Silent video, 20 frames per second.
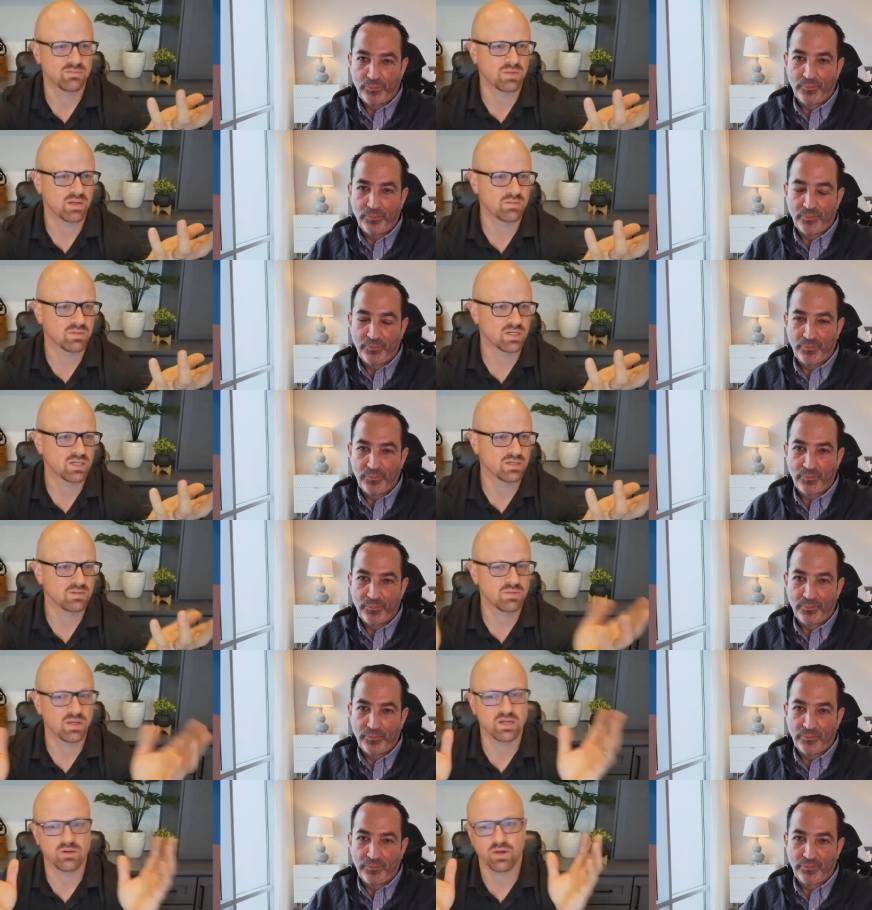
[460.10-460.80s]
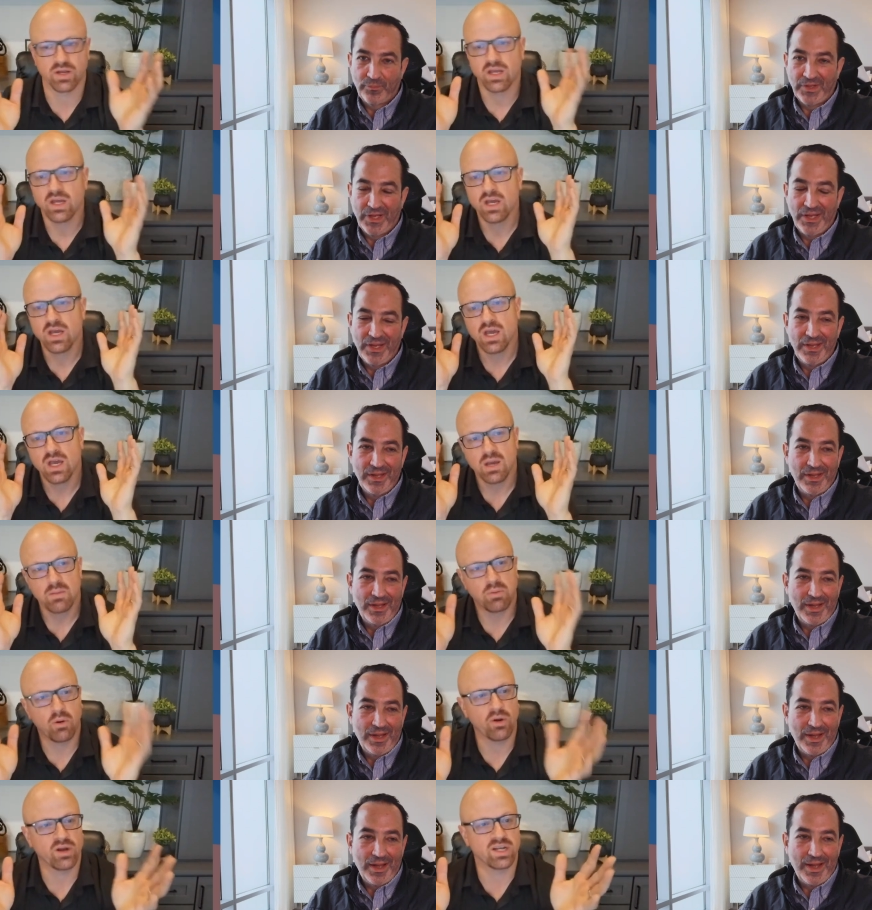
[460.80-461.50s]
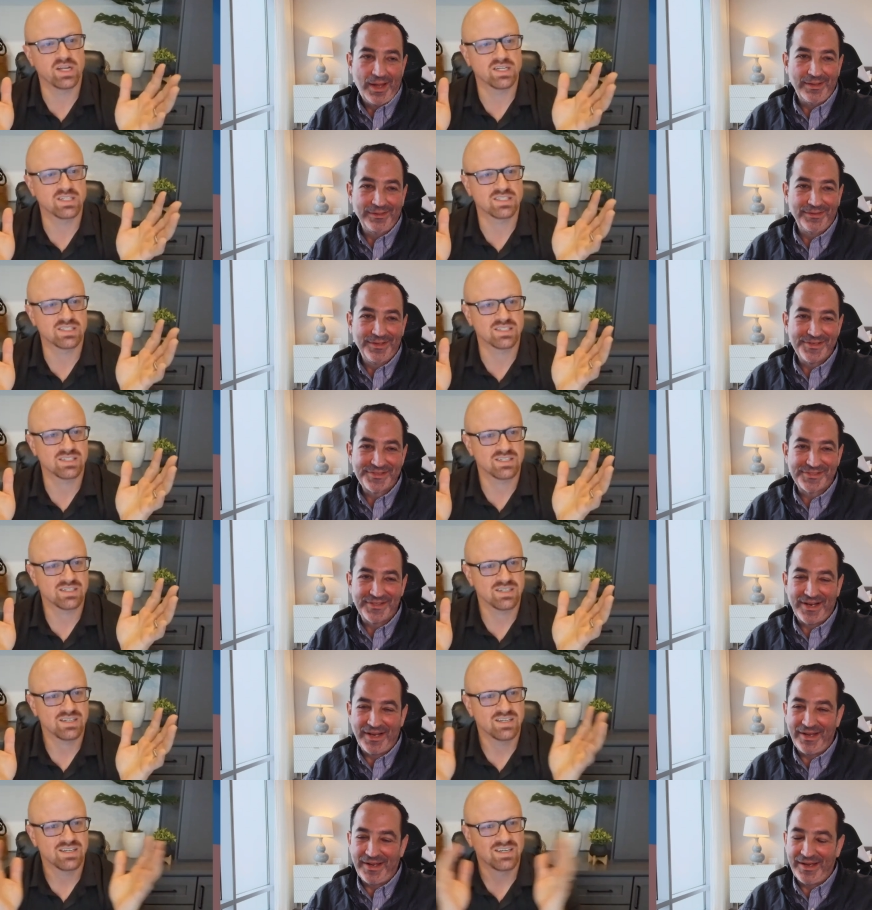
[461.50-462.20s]
Speaker 1: in my mind? Anyway,
Speaker 2: point
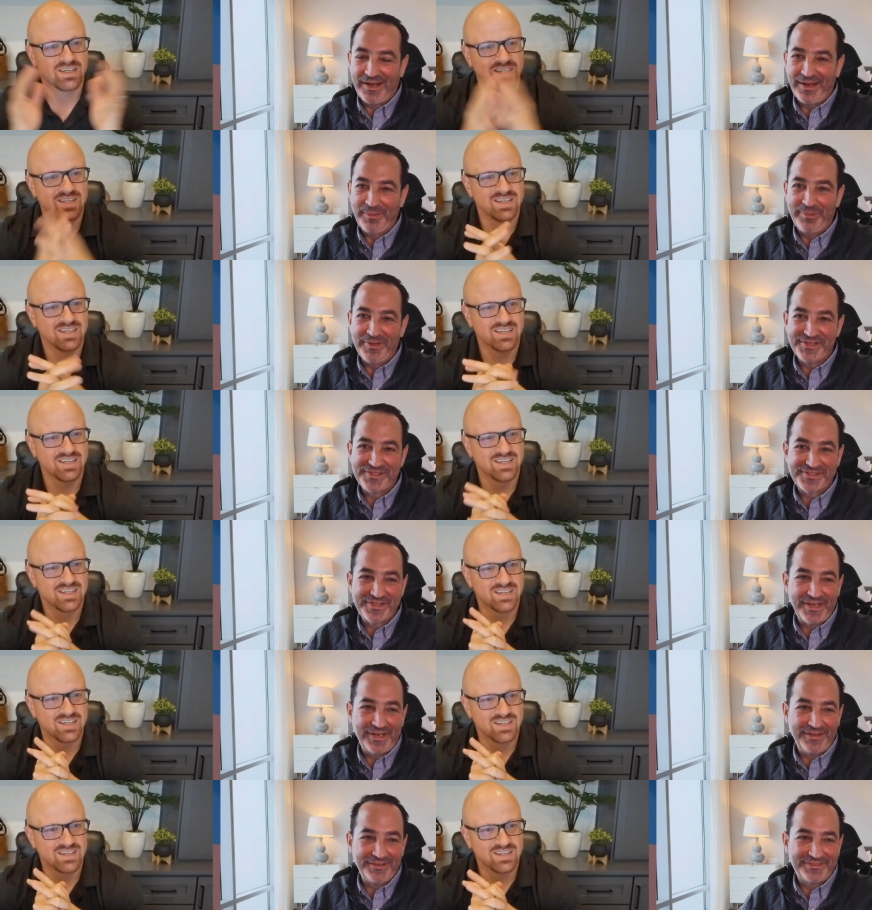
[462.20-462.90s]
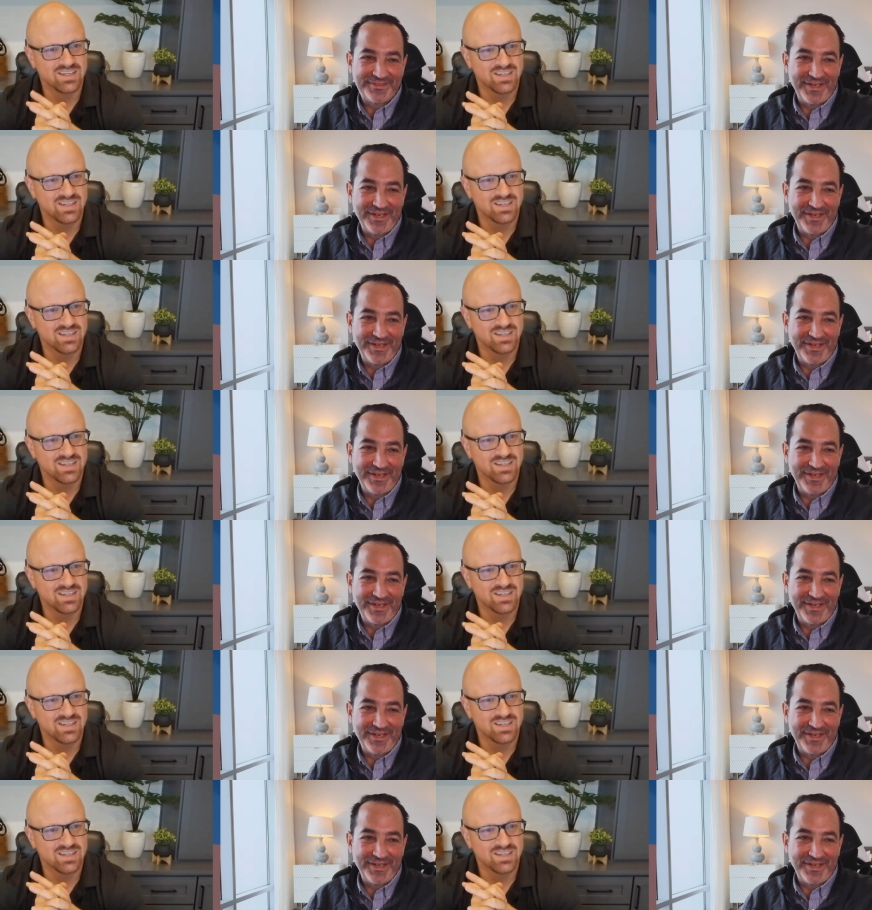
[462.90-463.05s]
is I've been saying